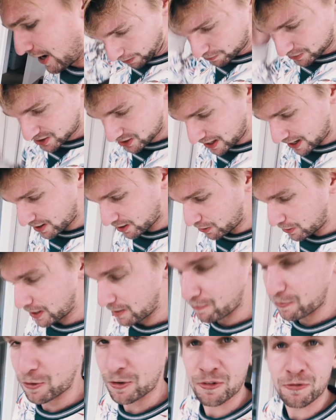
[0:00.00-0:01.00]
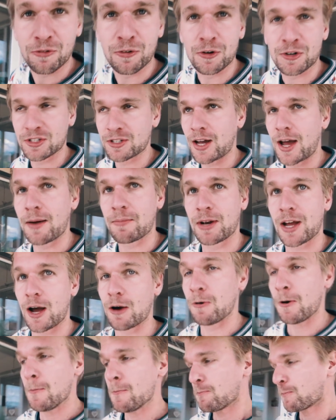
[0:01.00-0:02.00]
I'm standing on it for the first time
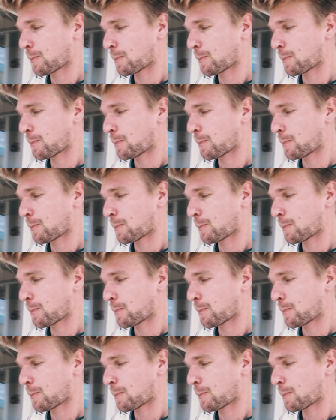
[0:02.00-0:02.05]
now